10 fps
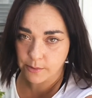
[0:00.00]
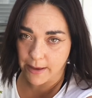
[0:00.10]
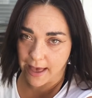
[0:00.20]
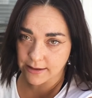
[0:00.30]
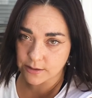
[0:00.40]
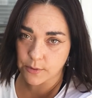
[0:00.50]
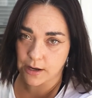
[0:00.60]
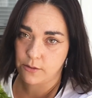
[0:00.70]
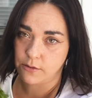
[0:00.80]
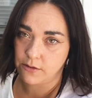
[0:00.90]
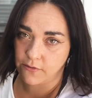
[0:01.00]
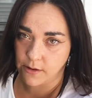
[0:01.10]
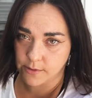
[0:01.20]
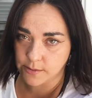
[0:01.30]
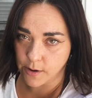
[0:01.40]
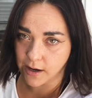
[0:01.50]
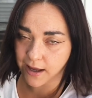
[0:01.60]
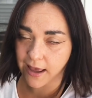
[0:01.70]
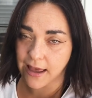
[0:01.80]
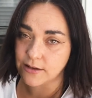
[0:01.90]
bags when I go to the farmer's
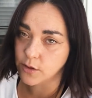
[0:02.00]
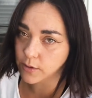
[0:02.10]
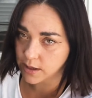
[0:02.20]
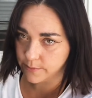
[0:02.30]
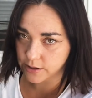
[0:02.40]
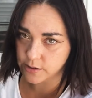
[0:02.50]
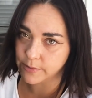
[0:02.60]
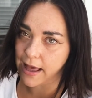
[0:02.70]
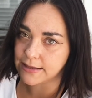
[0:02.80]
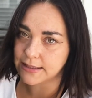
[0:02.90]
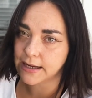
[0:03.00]
market and don't get a bunch of plastic,